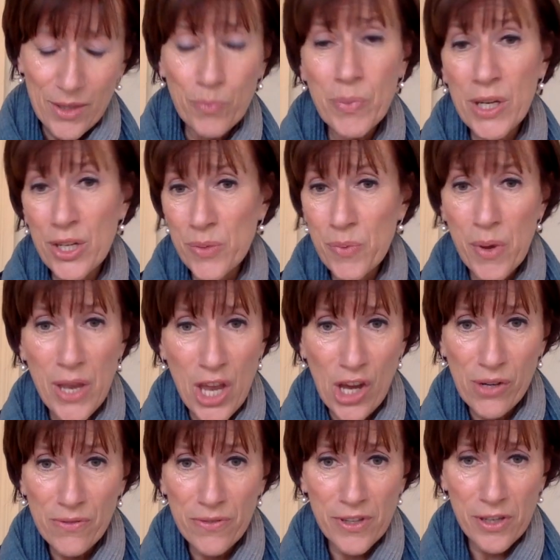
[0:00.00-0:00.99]
because we
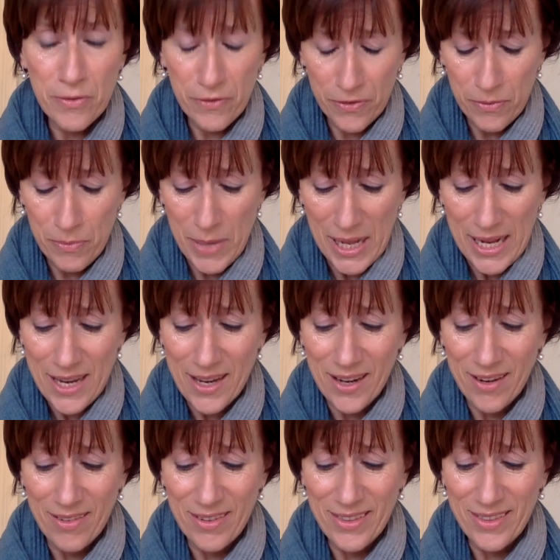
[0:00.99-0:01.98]
yearn for the
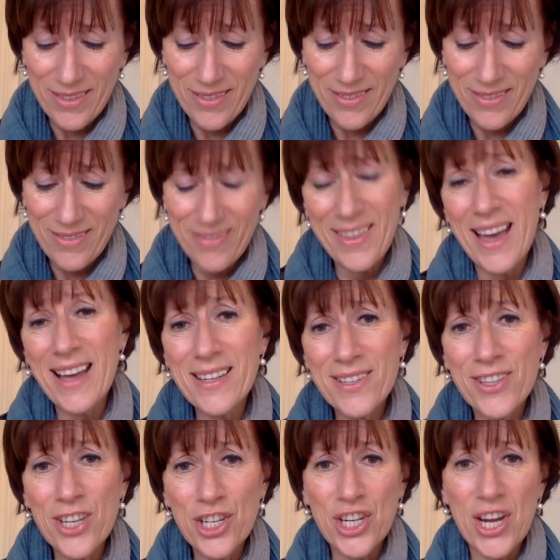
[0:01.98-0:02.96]
familiar, and
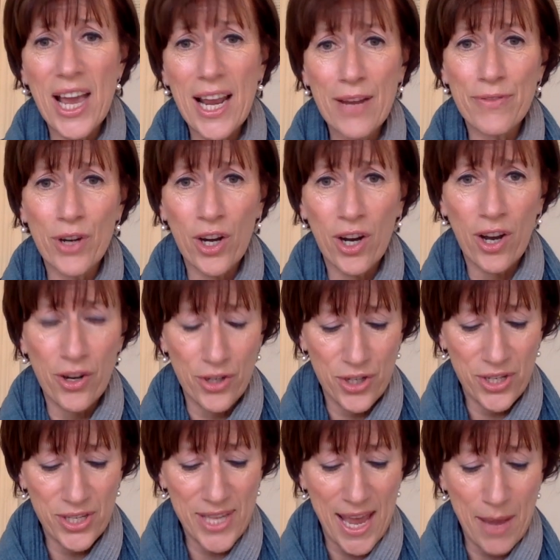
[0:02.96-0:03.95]
that's the jail of
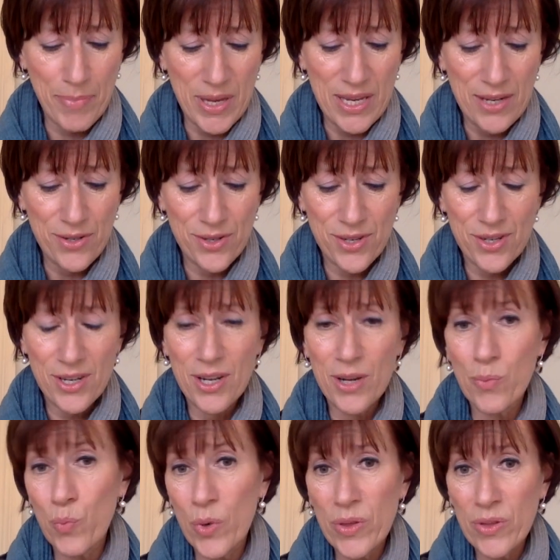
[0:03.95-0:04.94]
unconscious habits
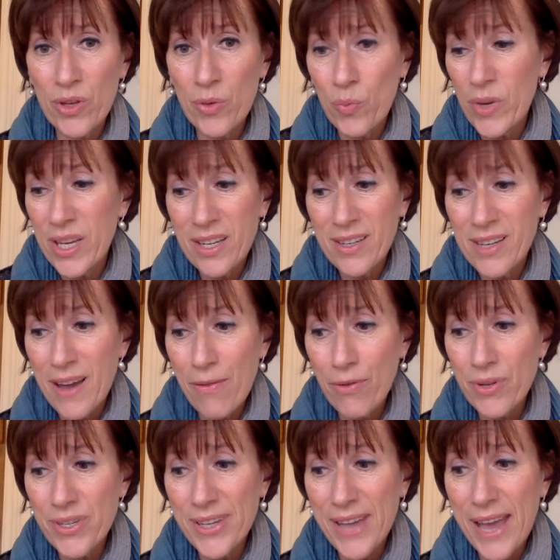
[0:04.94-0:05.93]
that we can
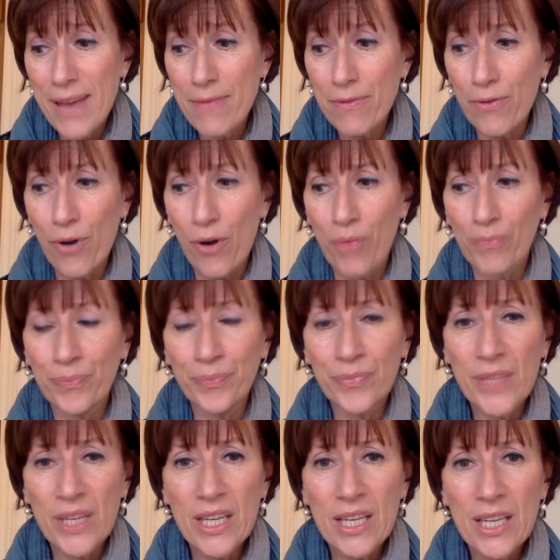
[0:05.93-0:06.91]
never escape from.
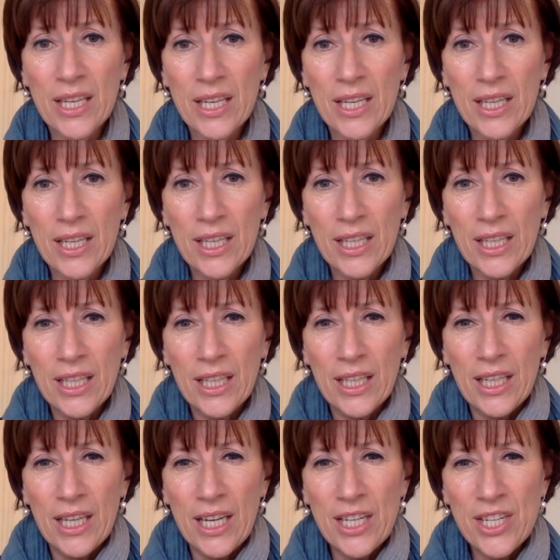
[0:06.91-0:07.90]

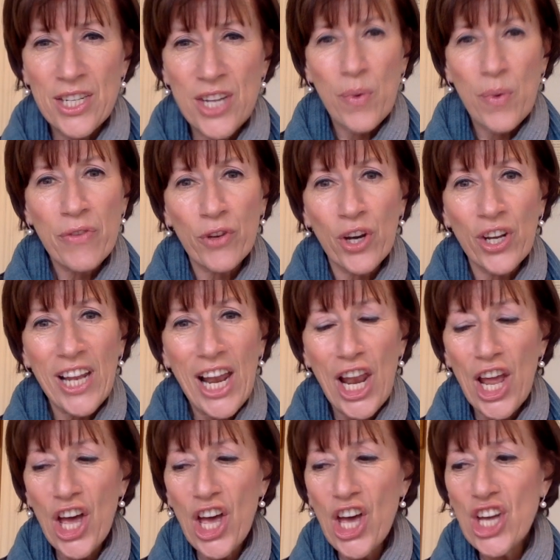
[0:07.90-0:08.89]
And we've got to
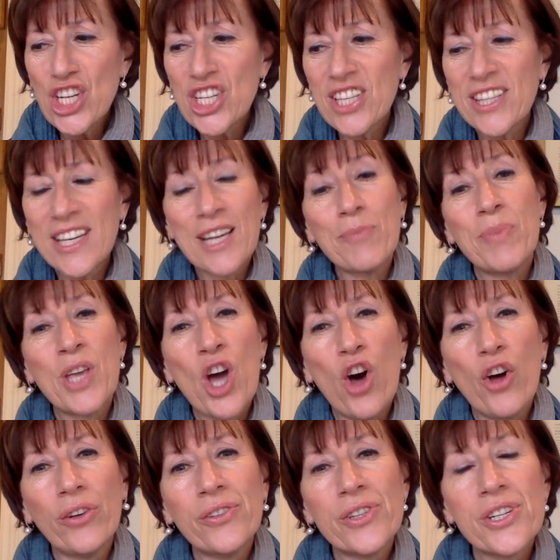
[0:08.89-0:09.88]
learn to think
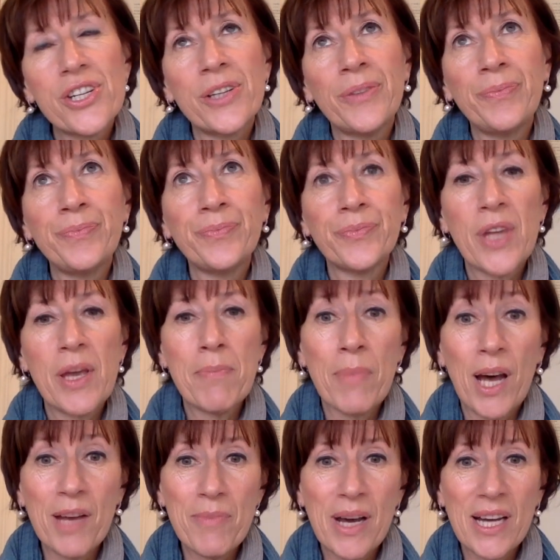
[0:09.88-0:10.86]
beyond, in
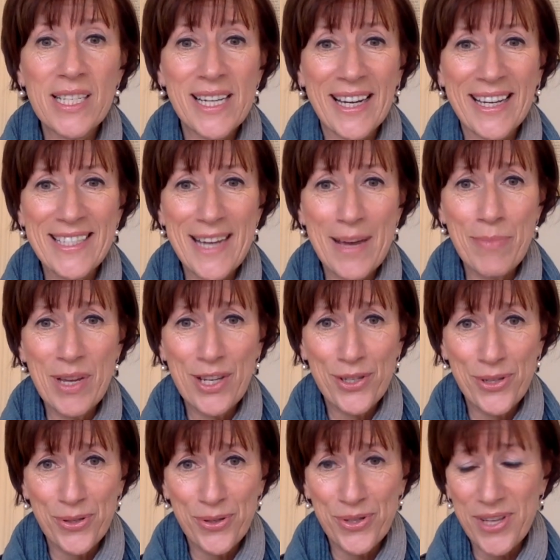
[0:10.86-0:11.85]
my mind, academic
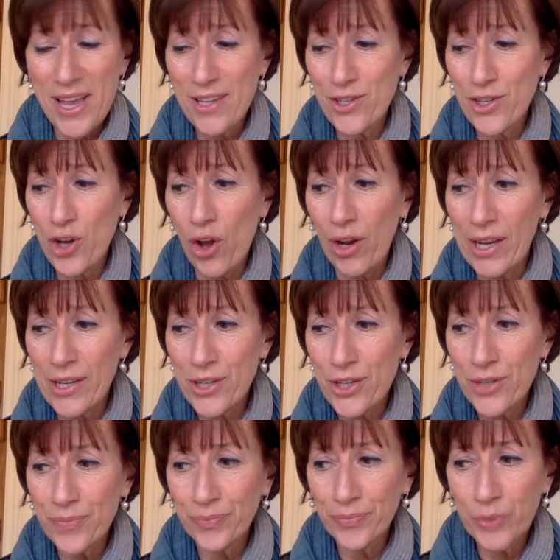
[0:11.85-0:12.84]
success
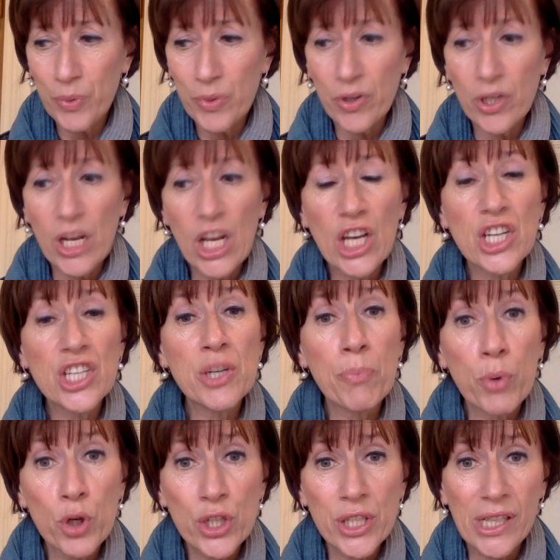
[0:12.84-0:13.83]
knowledge. We've got to learn
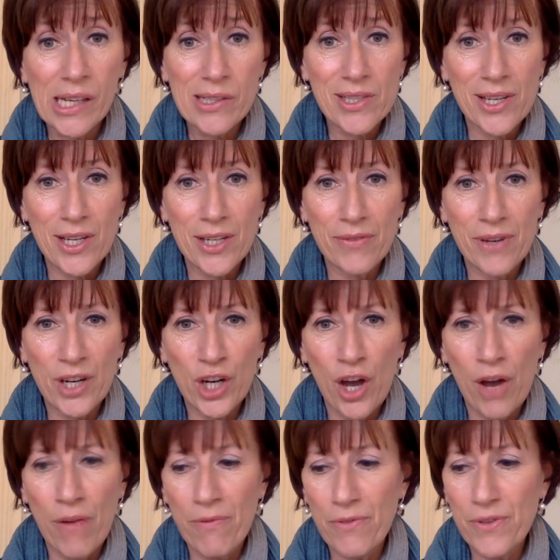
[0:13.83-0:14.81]
to push outside of our
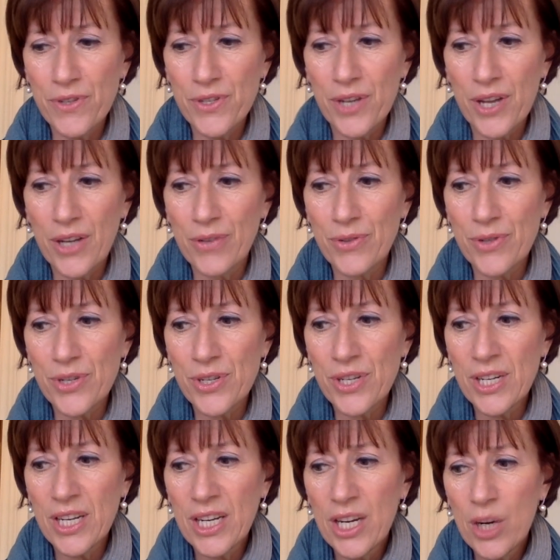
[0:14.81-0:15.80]
comfort zones.
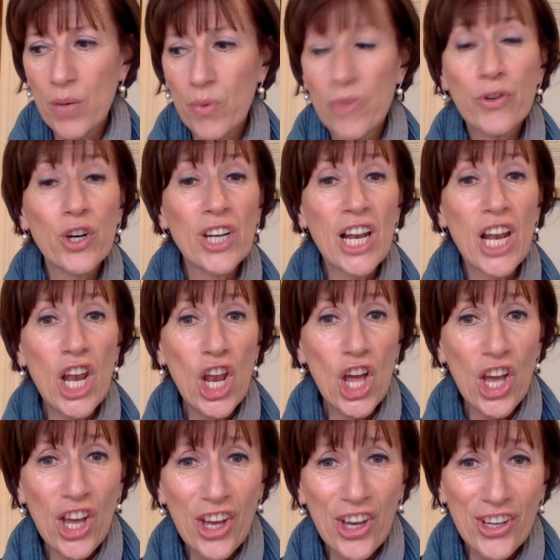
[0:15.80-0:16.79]
We've got to
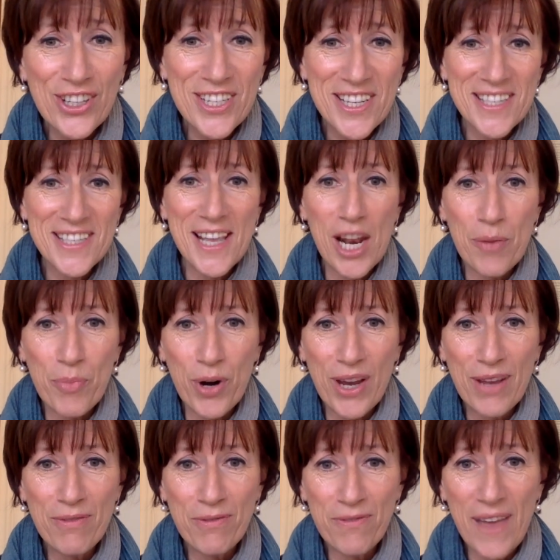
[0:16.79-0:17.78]
learn to
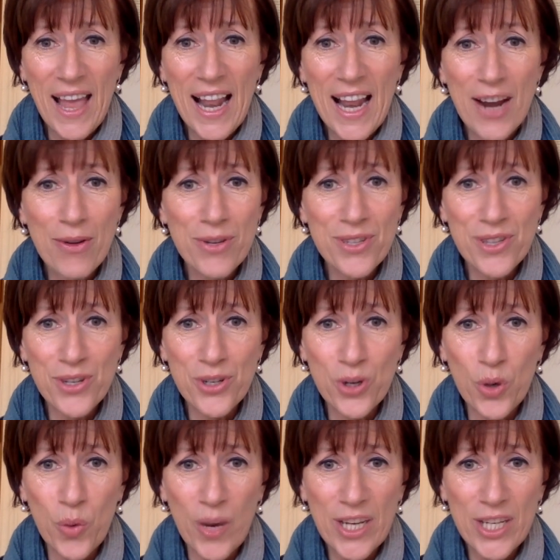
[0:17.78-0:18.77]
celebrate failure as the
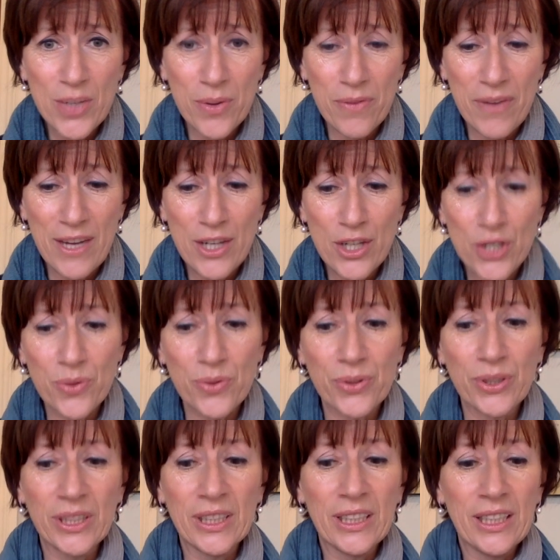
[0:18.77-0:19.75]
doorway to
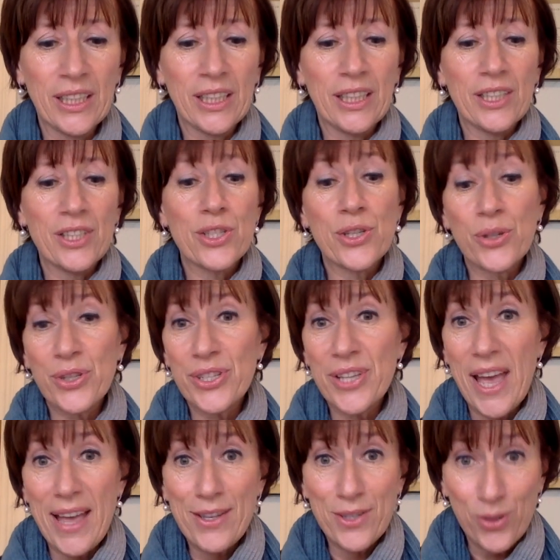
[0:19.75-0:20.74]
eventual
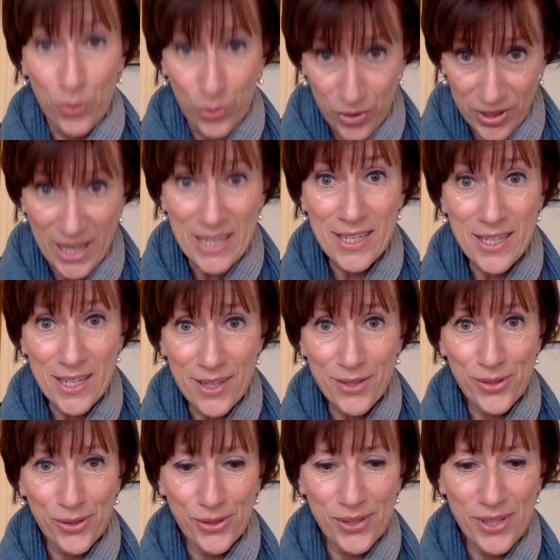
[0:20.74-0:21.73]
success, authentic
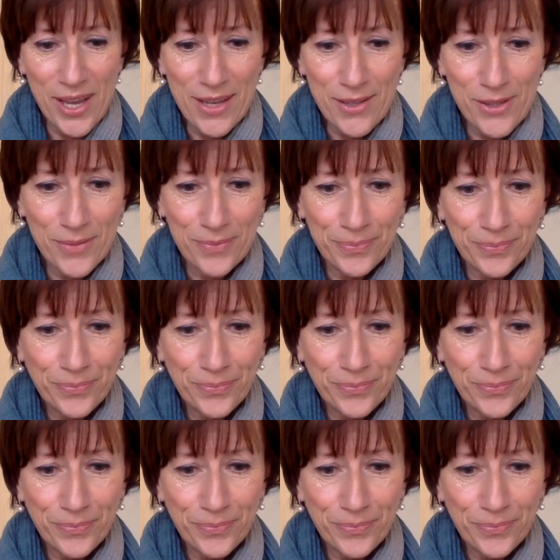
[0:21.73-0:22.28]
success.